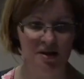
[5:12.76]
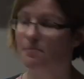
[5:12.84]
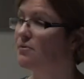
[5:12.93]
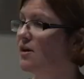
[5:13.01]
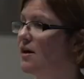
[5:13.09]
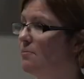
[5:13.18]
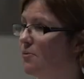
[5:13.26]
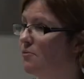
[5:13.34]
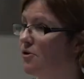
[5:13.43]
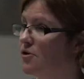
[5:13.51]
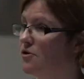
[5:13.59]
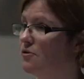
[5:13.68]
up there, but
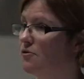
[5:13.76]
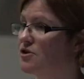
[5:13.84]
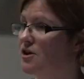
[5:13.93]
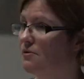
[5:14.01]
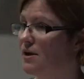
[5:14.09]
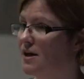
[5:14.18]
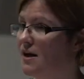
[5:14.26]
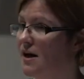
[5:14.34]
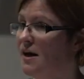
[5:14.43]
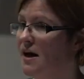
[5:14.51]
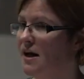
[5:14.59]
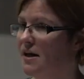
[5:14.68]
what you can also hear,
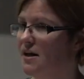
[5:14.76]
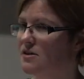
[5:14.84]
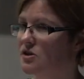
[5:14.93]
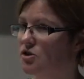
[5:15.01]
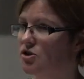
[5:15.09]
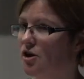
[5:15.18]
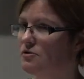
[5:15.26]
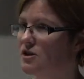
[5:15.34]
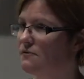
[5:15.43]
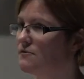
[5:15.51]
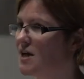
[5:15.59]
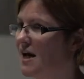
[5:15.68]
is
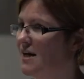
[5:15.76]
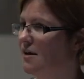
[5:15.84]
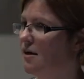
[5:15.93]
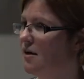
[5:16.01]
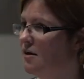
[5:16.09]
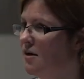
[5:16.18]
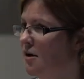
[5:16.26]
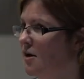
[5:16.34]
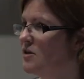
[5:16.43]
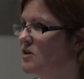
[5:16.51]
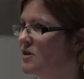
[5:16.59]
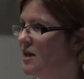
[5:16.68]
Joseph Taylor
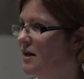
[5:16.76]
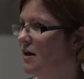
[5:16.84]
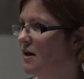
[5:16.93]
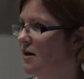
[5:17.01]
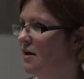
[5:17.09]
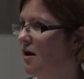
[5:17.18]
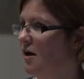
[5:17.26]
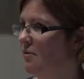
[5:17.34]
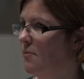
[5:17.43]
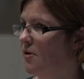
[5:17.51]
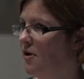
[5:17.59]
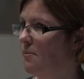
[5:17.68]
singing
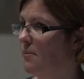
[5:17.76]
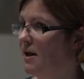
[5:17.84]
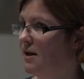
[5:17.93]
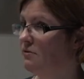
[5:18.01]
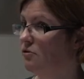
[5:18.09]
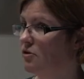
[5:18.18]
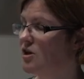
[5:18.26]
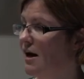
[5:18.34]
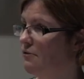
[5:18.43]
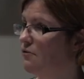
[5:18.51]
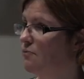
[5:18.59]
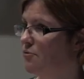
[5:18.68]
in the
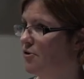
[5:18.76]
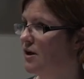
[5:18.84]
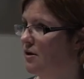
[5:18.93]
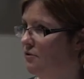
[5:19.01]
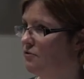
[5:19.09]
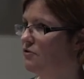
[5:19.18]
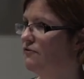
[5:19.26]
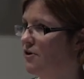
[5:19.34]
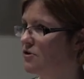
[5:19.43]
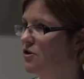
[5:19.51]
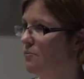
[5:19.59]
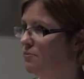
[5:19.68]
town of Brigg, the folk
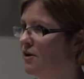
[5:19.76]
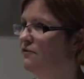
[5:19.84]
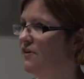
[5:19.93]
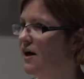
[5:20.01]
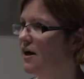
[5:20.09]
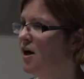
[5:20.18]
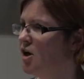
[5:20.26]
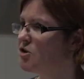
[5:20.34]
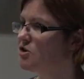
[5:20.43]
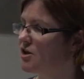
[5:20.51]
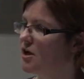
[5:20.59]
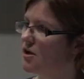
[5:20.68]
song Brigg Fair,
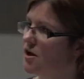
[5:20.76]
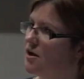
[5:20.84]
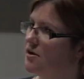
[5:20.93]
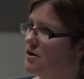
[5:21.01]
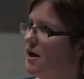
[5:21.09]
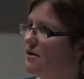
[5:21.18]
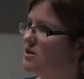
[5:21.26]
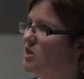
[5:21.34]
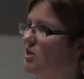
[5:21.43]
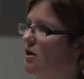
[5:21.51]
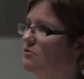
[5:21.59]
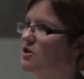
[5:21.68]
circa
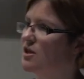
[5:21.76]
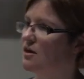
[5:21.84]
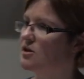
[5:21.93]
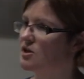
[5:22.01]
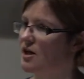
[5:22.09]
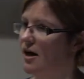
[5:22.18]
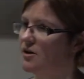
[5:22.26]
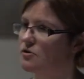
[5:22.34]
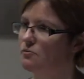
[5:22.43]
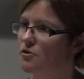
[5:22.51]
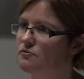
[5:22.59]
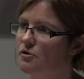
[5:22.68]
1906, as
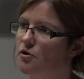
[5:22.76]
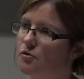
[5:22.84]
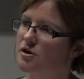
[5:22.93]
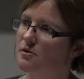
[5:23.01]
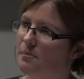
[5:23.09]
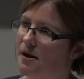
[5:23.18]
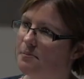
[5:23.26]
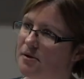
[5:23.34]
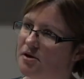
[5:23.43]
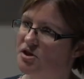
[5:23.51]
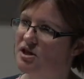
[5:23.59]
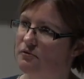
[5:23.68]
was recorded by
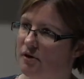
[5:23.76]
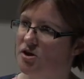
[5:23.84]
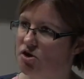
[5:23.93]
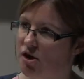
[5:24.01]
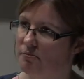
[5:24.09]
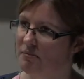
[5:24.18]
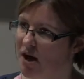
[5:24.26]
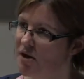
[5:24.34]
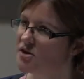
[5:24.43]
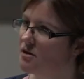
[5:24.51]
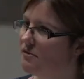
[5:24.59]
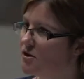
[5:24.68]
Percy Grainger.
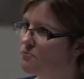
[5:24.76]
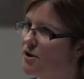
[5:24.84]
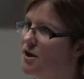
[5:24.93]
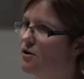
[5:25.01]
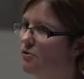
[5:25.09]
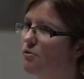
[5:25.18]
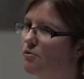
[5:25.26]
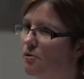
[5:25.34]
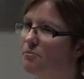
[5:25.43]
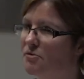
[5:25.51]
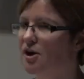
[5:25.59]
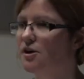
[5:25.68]
So that's pretty cool,
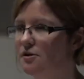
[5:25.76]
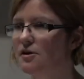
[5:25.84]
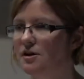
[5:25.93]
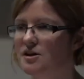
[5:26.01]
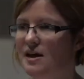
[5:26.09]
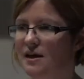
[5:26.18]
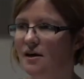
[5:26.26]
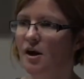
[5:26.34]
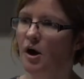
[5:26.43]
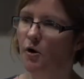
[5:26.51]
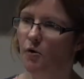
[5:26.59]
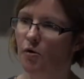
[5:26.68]
that you can hear
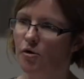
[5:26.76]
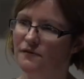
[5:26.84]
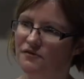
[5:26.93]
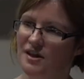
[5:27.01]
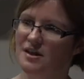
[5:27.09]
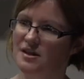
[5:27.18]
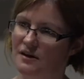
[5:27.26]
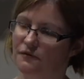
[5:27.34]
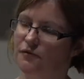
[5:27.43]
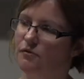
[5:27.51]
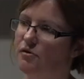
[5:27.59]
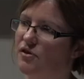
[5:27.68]
all of these
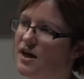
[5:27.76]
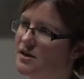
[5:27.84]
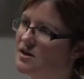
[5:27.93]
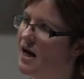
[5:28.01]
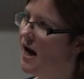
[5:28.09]
different things,